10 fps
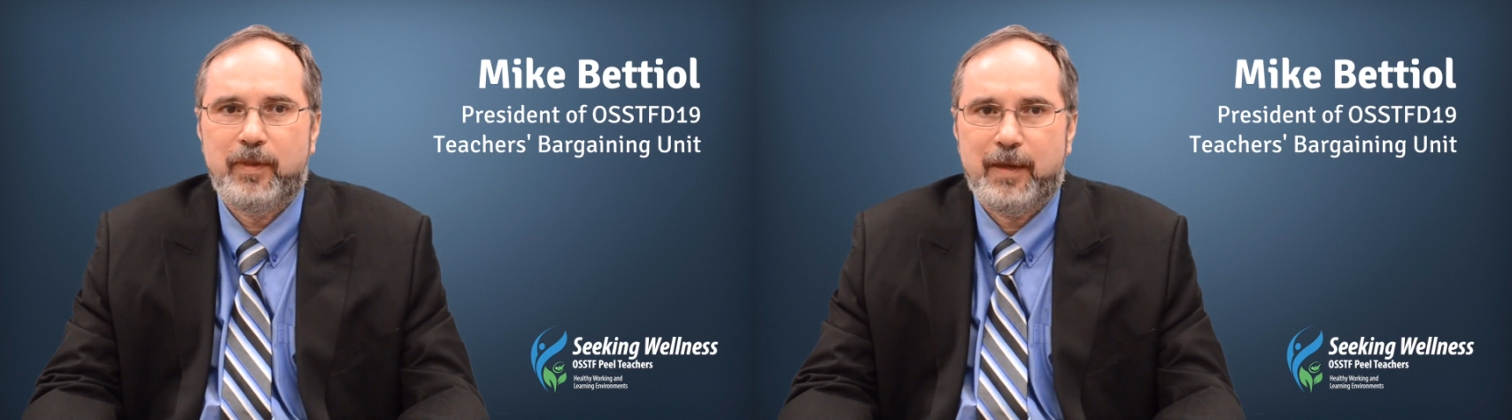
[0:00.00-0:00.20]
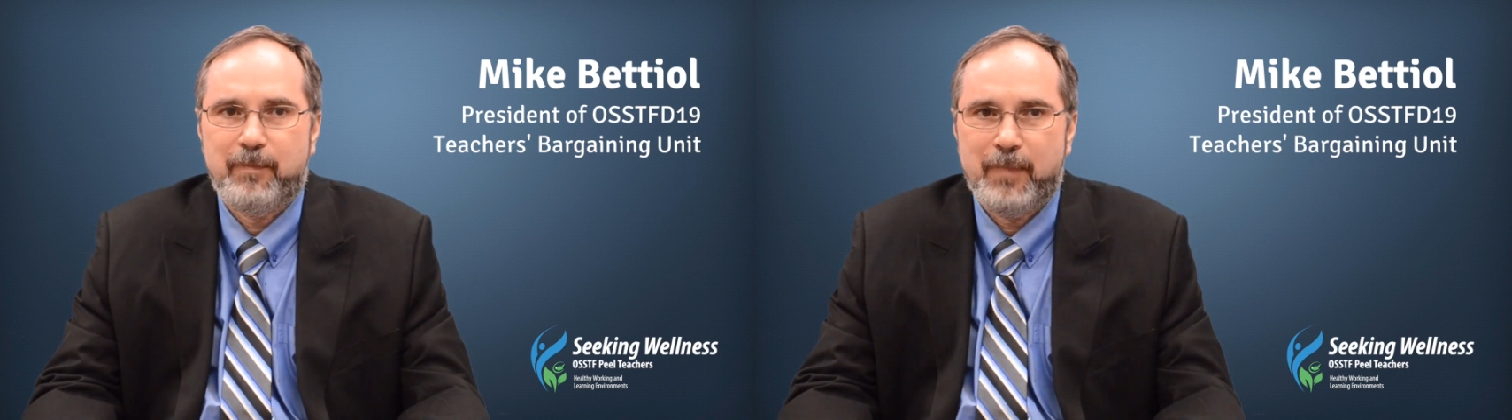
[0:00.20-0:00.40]

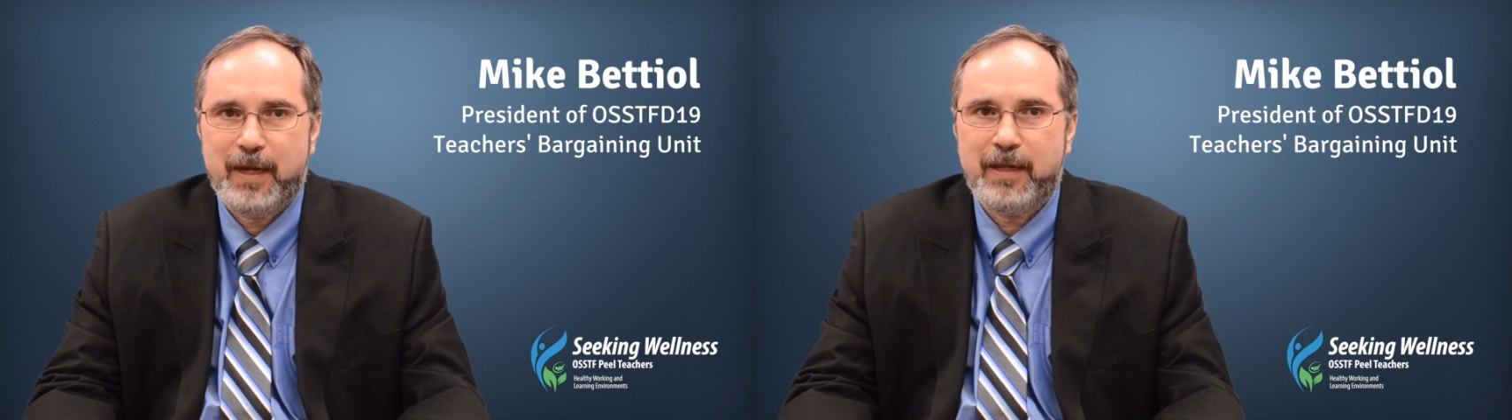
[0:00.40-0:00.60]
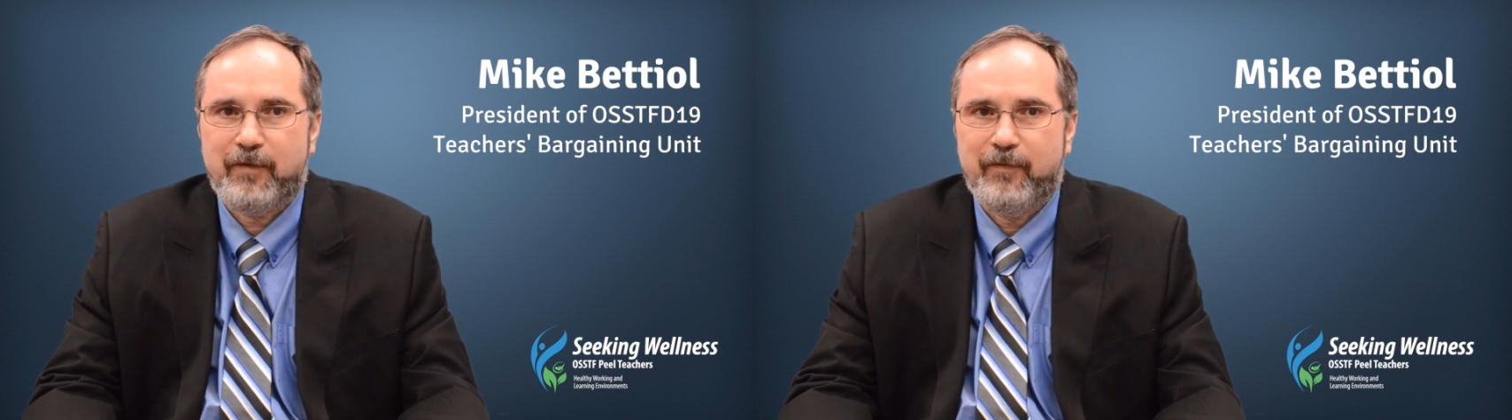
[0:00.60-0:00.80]
that
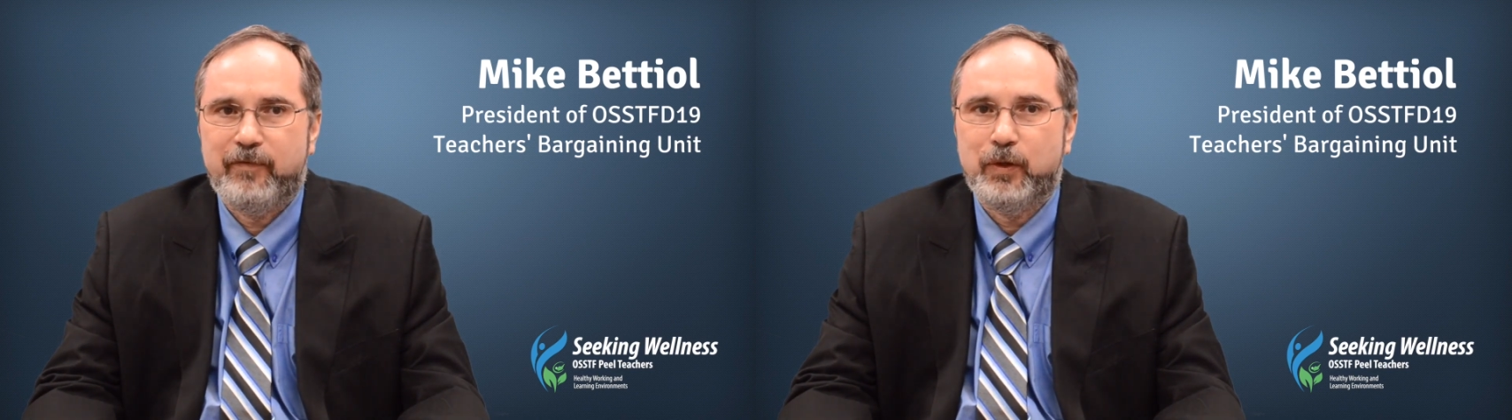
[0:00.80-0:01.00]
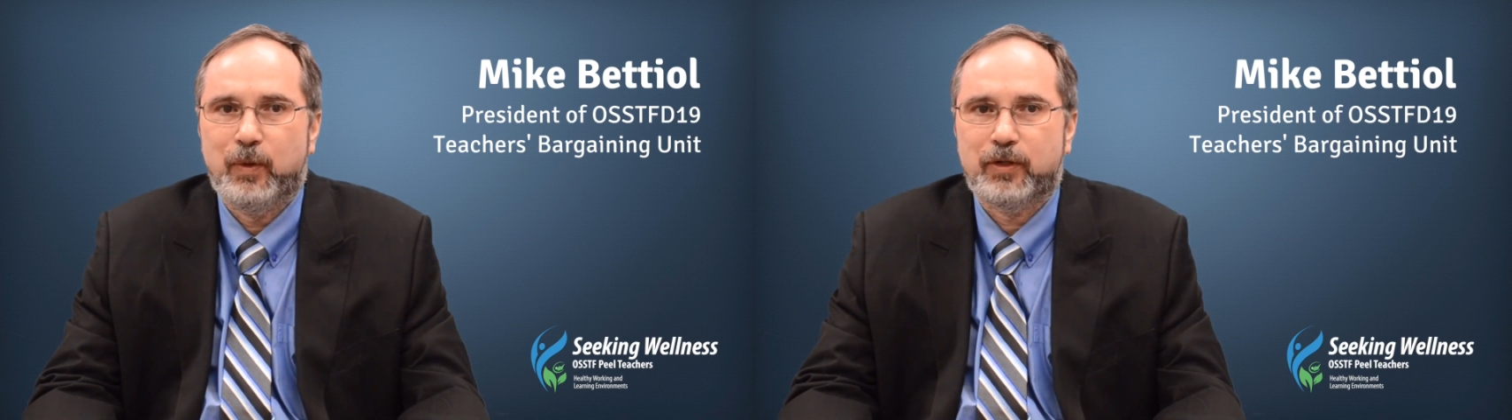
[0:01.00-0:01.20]
many of
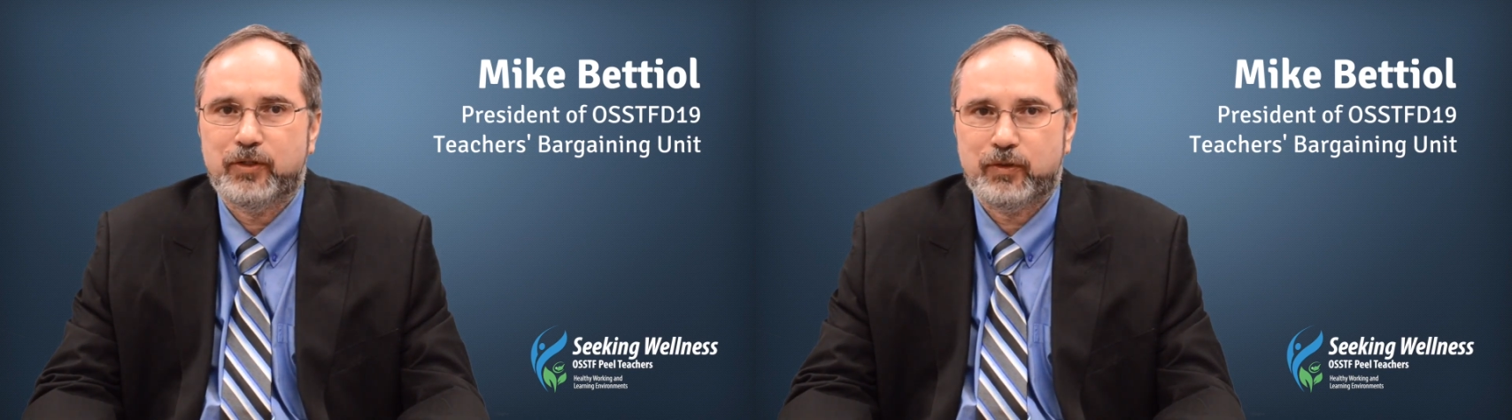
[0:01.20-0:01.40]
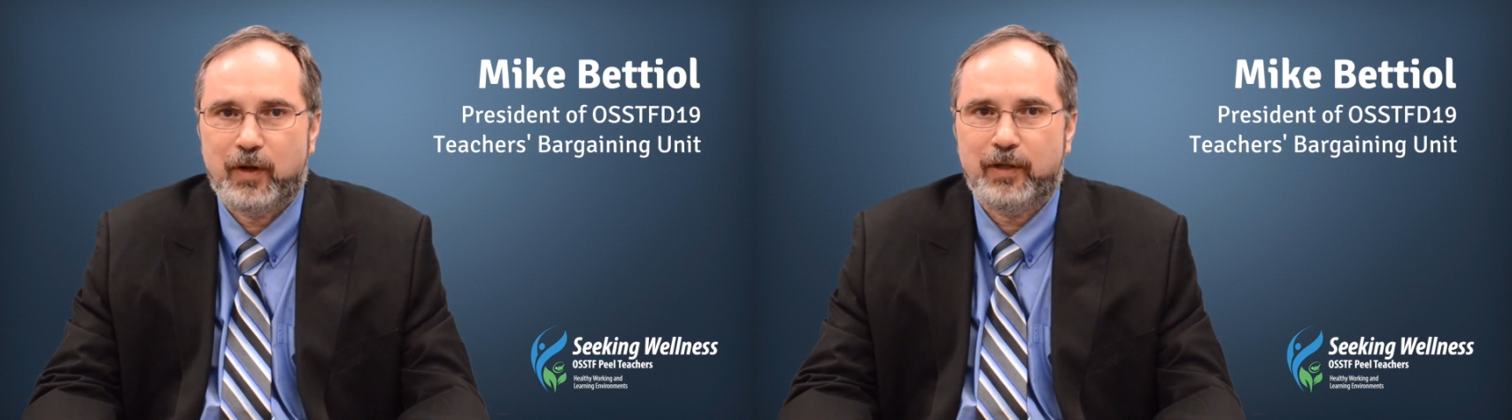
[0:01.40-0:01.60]
you are
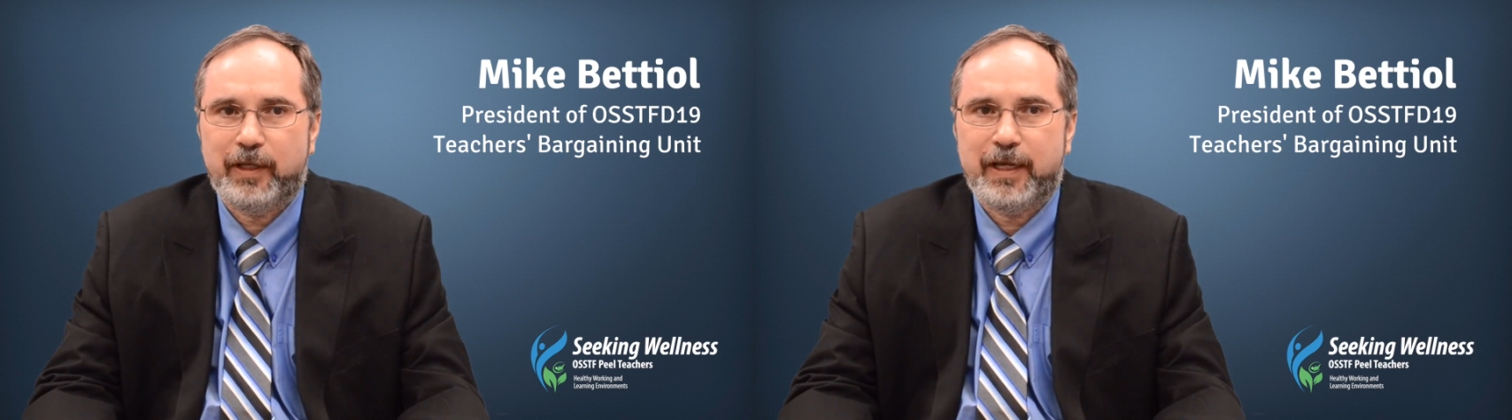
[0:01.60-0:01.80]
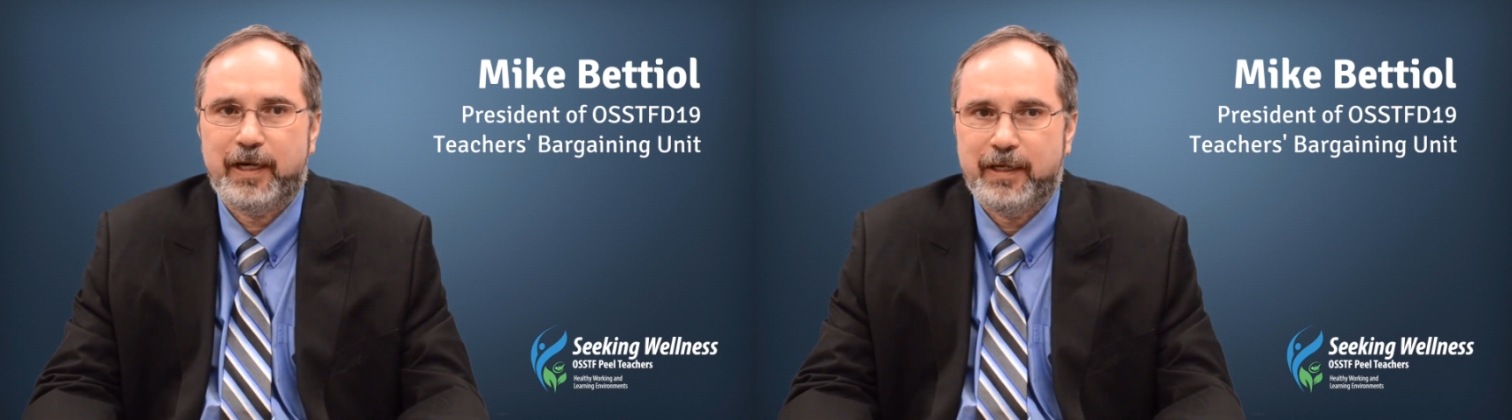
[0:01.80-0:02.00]

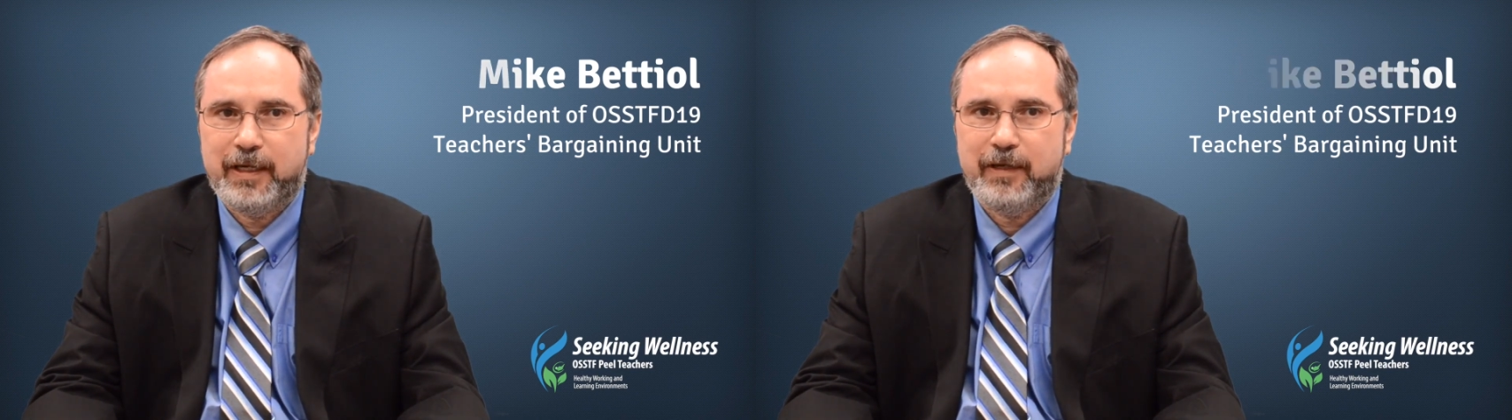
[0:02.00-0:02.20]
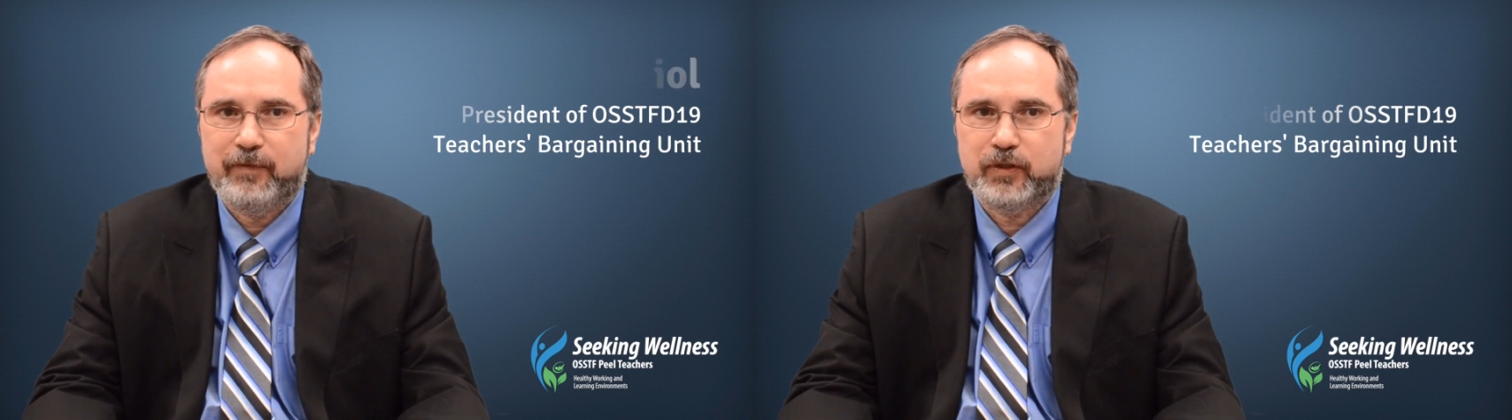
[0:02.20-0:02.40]
struggling and in
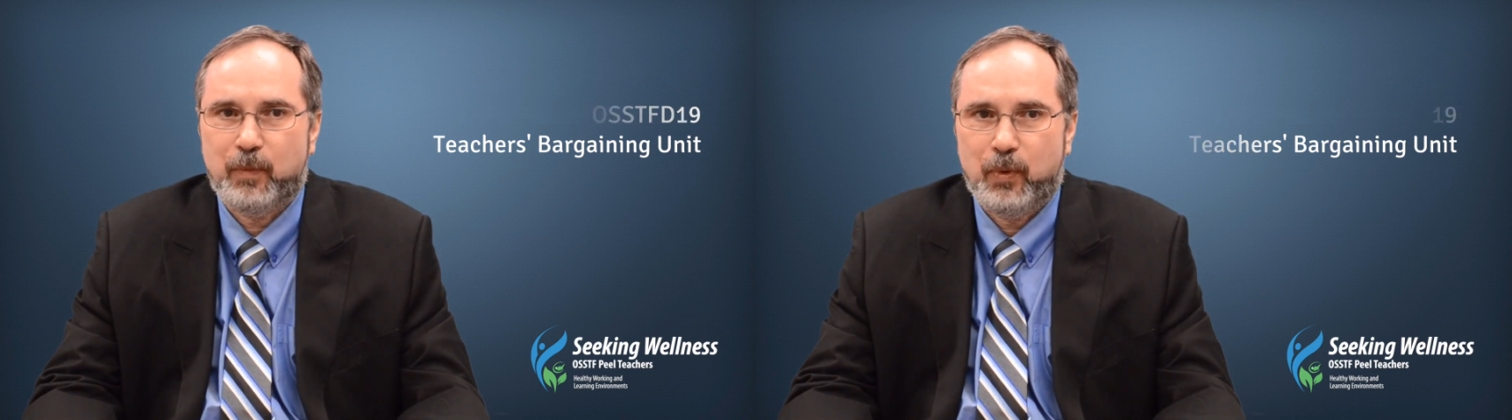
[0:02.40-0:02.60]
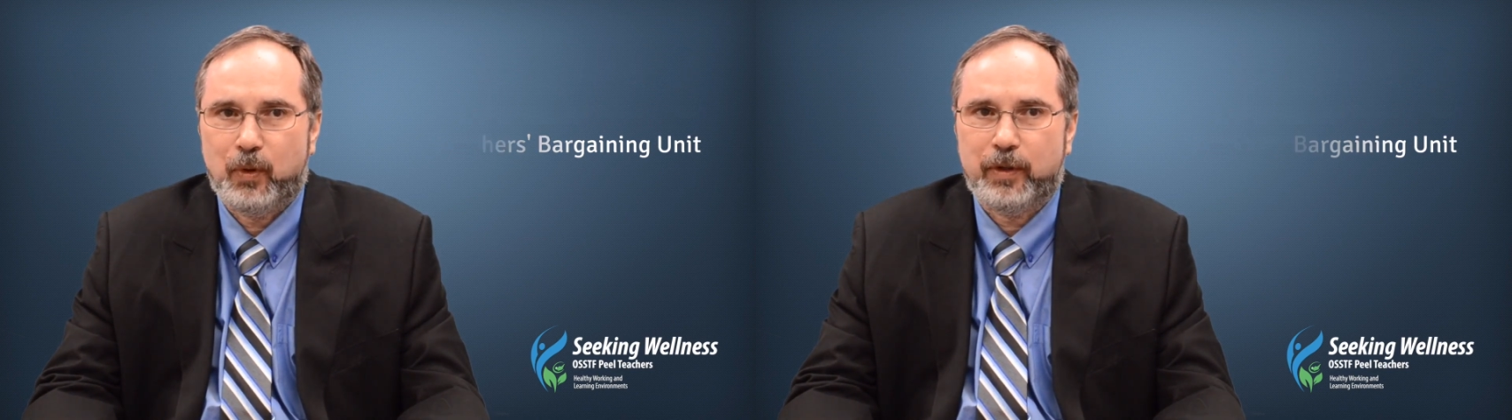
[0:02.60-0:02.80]
need of
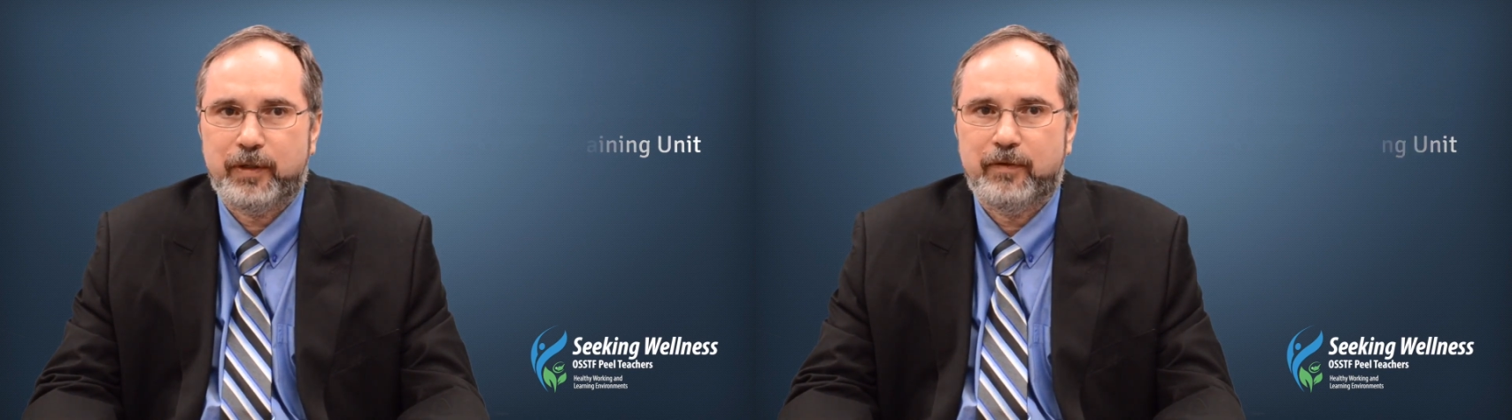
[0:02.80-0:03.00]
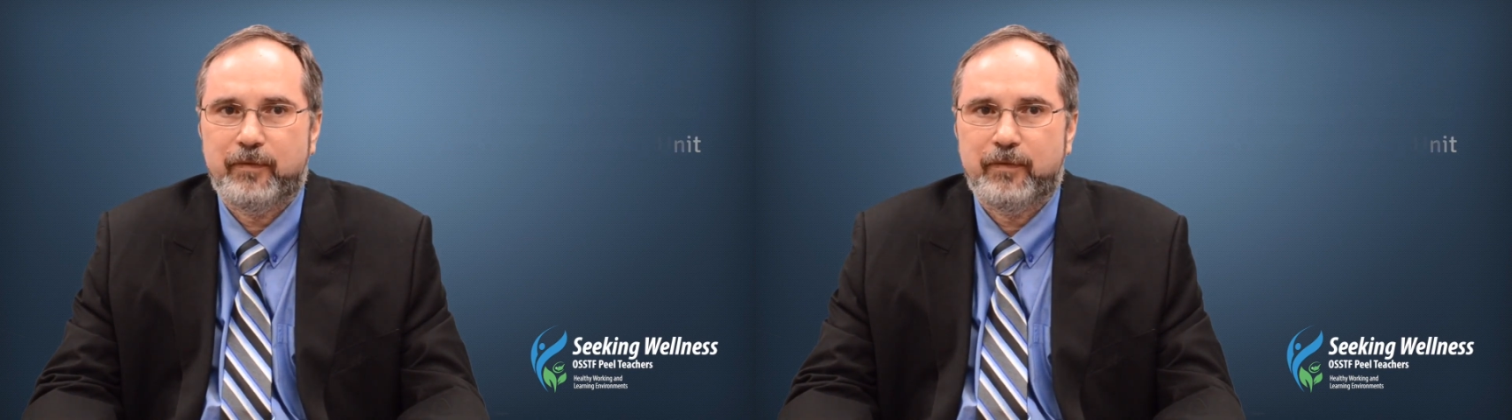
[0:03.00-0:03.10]
support,